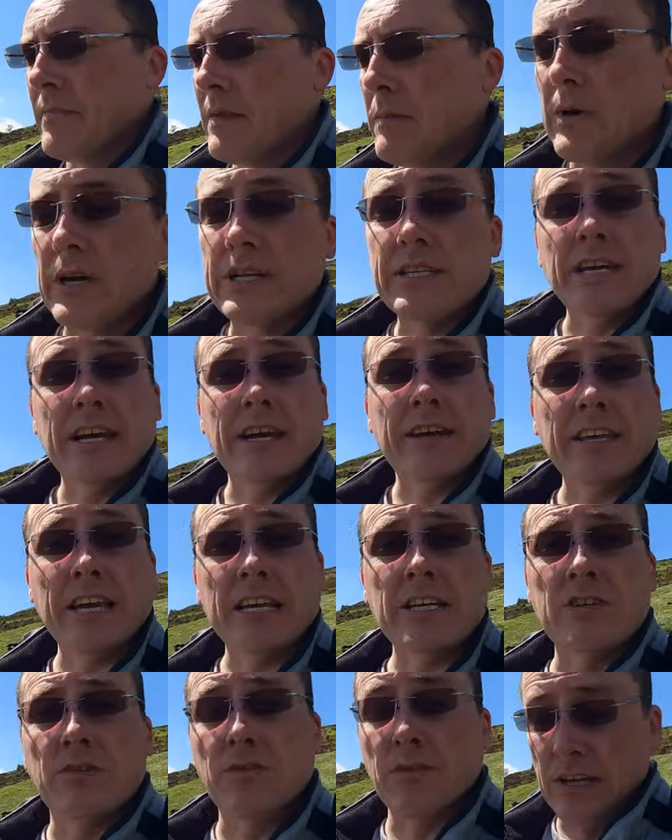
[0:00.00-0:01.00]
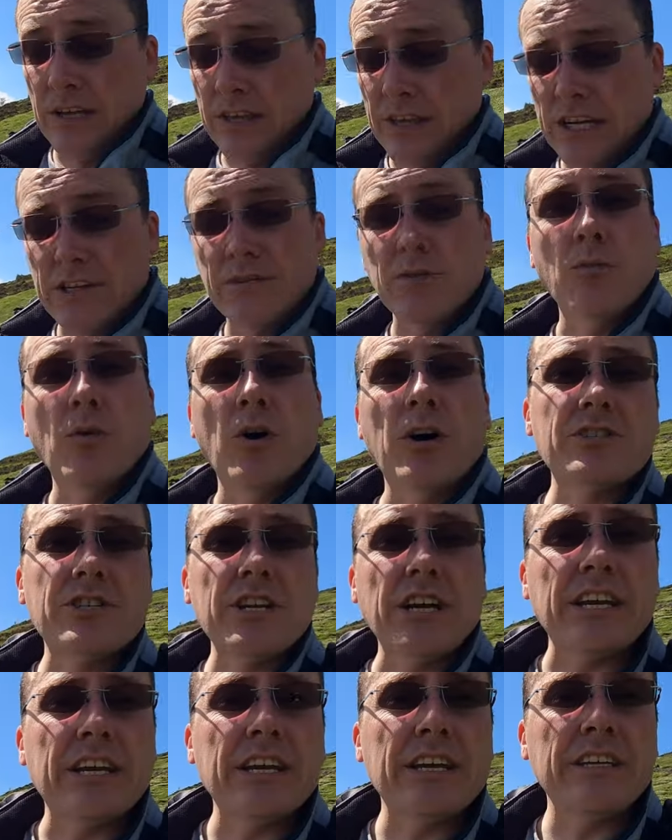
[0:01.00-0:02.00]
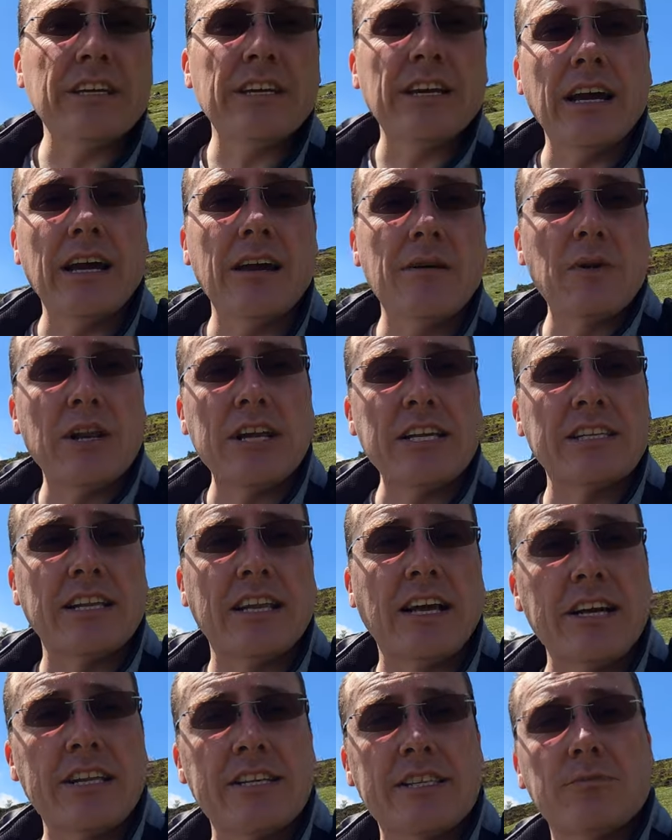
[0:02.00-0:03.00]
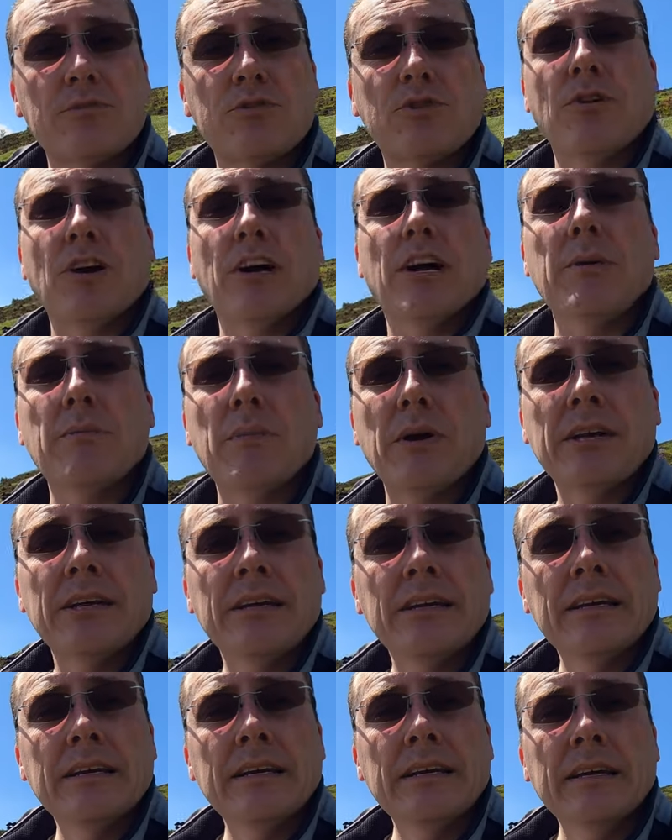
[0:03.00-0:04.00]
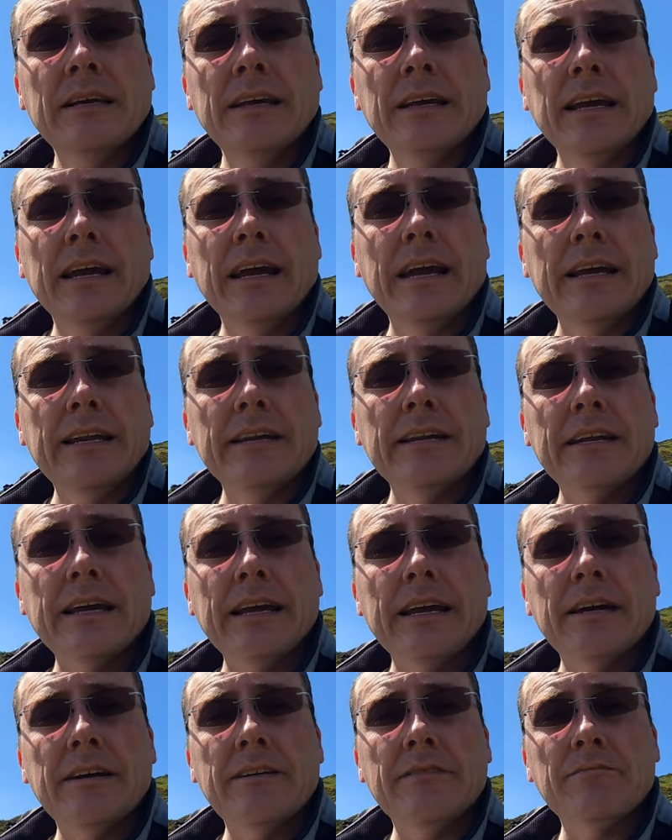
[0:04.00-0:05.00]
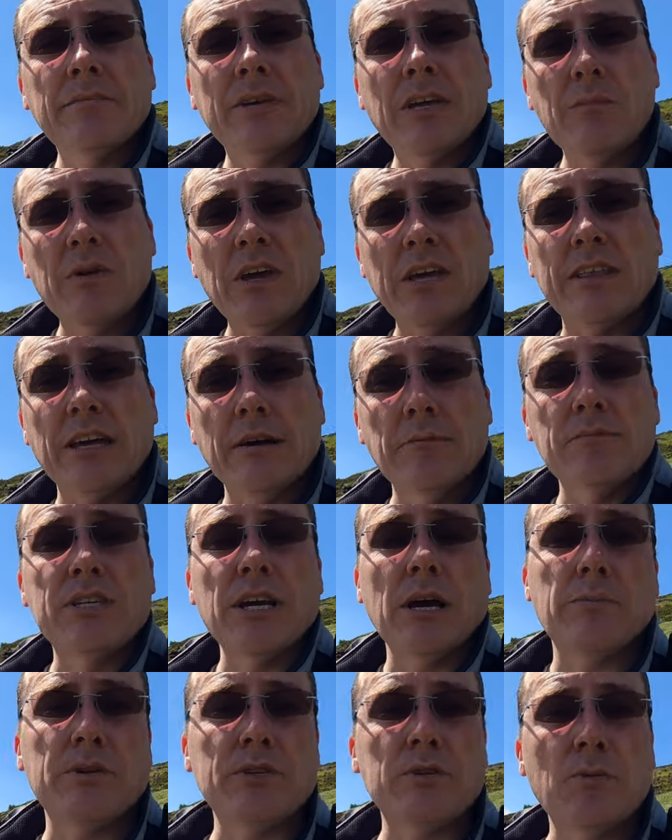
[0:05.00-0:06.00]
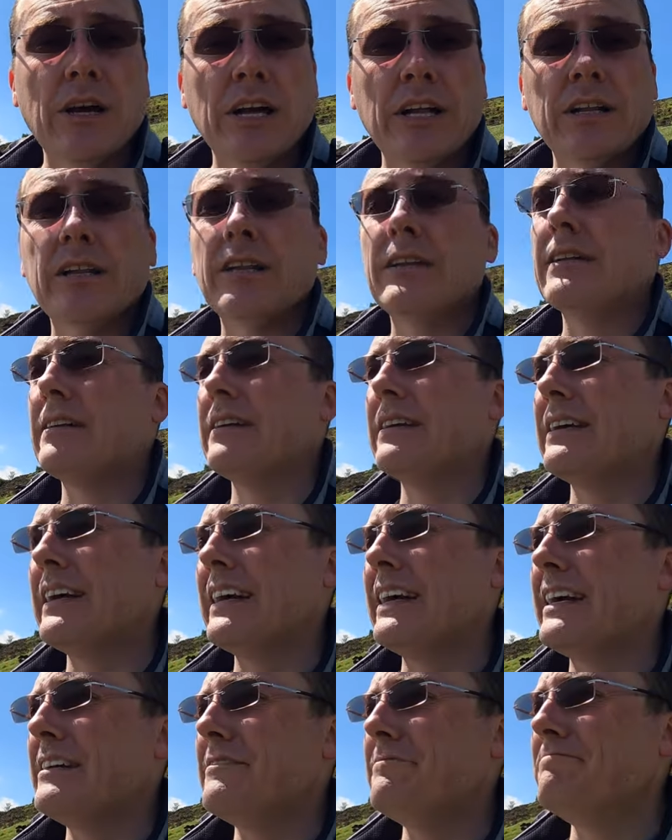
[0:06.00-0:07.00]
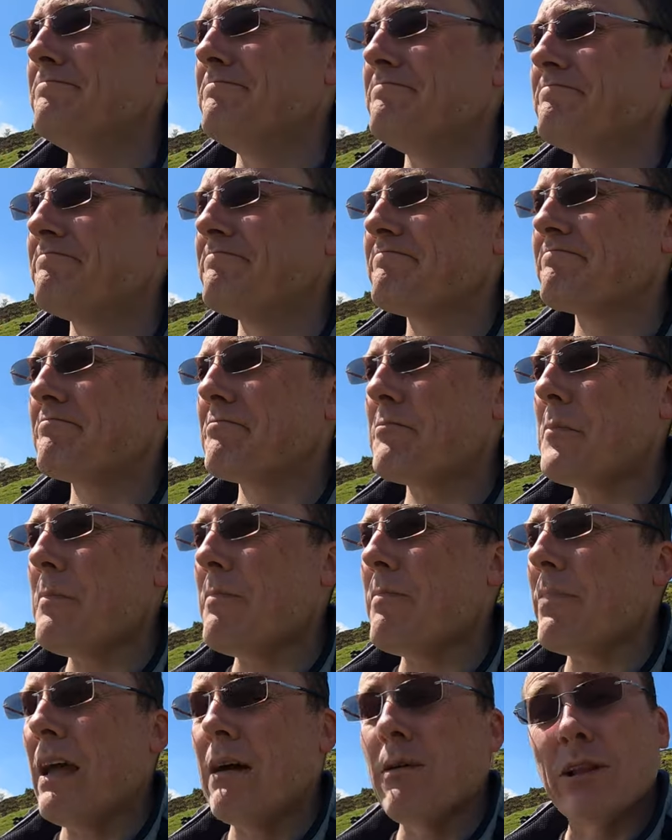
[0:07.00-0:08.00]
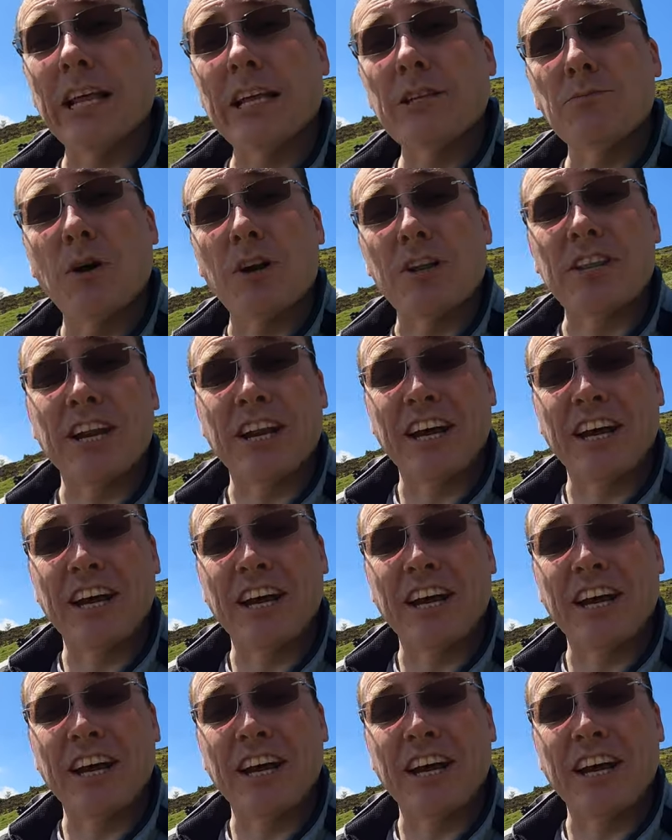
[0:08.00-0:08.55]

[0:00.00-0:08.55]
but uh, thanks for, thanks for watching uh, please like subscribe and um, give me a thumbs up as well um, well that's part of the